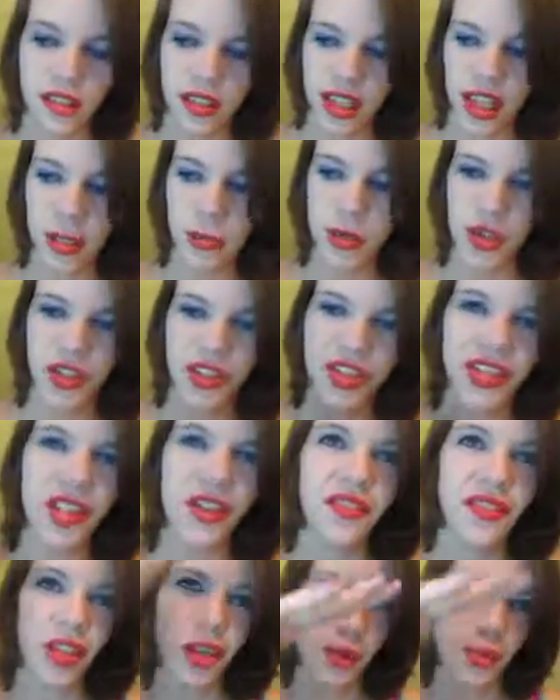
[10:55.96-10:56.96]
keep your
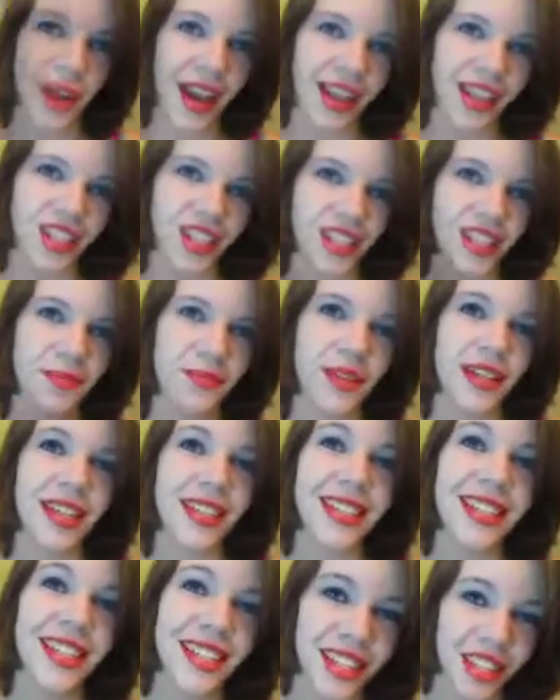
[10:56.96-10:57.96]
stuff in your packaging
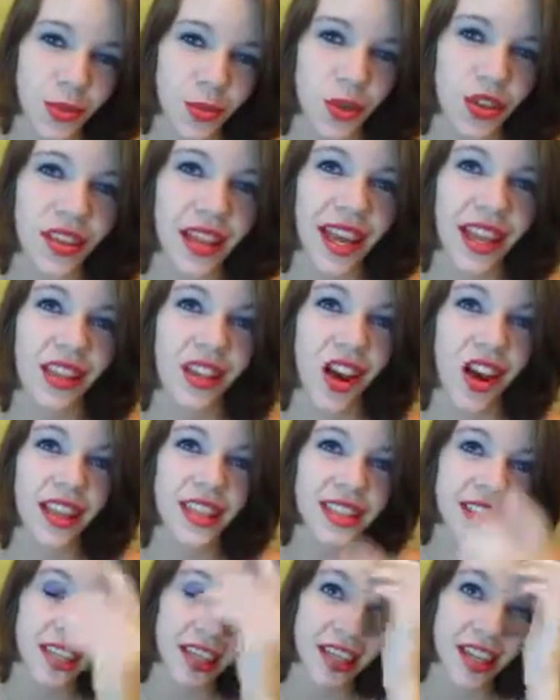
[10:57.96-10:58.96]
because it is worth a
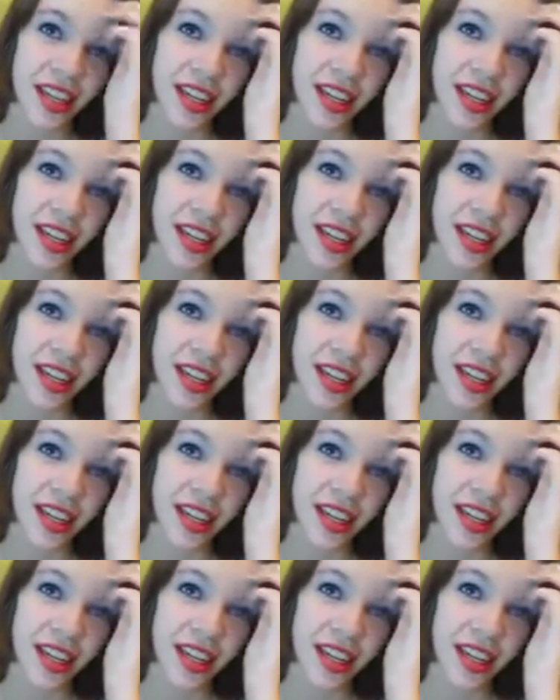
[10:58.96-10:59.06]
lot.